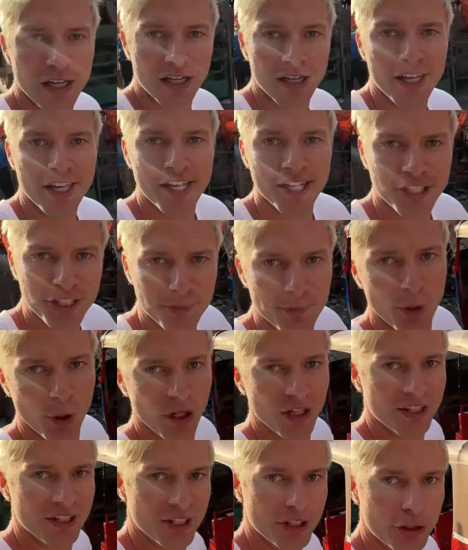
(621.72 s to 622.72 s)
Is
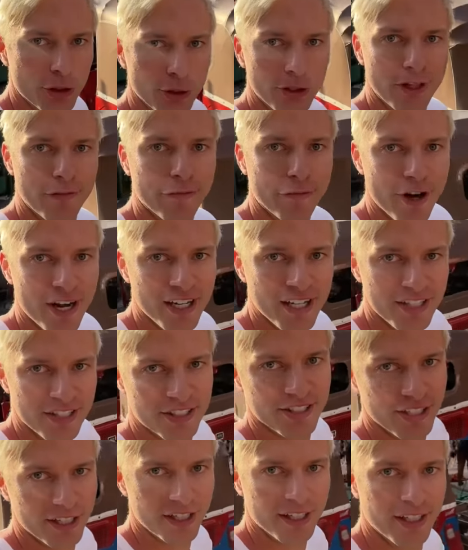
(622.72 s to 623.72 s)
Mogadishu the friendliest
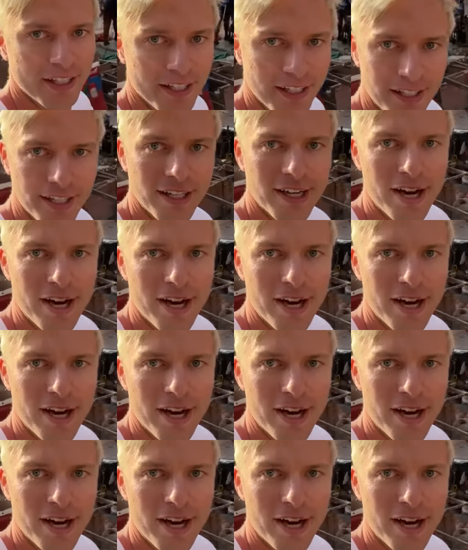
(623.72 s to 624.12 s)
city in